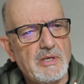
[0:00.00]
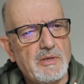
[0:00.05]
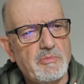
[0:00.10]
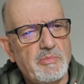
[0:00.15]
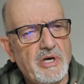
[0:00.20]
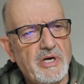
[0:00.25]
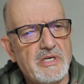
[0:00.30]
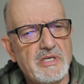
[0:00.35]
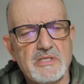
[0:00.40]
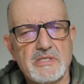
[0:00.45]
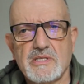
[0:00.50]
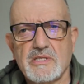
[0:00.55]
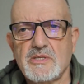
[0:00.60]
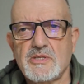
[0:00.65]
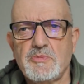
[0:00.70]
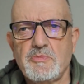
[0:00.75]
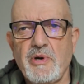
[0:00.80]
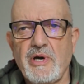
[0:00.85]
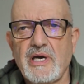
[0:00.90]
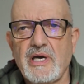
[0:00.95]
buckets and
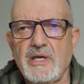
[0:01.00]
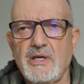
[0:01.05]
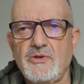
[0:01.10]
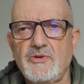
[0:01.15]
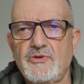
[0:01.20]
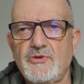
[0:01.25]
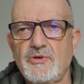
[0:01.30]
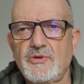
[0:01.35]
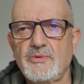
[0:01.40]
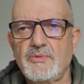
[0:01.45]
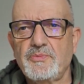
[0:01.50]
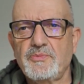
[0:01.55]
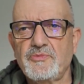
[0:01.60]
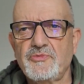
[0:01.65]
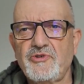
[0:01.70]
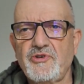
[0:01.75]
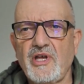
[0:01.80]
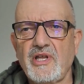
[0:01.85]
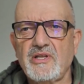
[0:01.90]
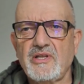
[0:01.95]
spades,
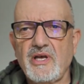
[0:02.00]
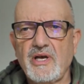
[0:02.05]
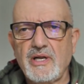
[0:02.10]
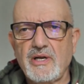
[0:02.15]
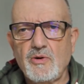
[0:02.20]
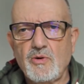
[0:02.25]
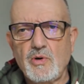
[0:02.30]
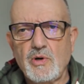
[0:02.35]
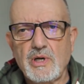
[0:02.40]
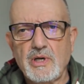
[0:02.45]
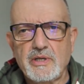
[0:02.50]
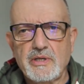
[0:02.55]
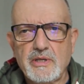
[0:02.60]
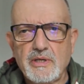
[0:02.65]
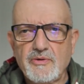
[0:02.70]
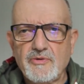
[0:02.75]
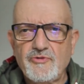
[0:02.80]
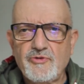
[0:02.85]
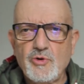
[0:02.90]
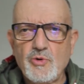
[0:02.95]
suntan oil and
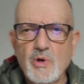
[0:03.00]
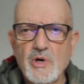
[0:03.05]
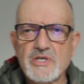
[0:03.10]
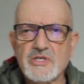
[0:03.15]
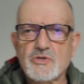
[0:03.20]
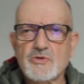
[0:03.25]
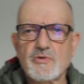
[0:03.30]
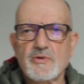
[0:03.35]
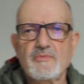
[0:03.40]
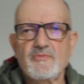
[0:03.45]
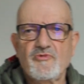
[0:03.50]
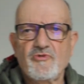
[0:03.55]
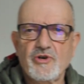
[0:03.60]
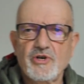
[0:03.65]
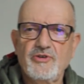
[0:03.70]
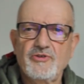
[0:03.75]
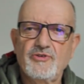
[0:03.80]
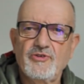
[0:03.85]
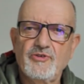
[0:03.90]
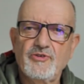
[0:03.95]
a few ice cream
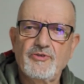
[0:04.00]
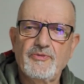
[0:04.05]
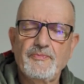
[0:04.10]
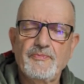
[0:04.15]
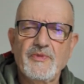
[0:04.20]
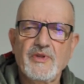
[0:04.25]
freezers.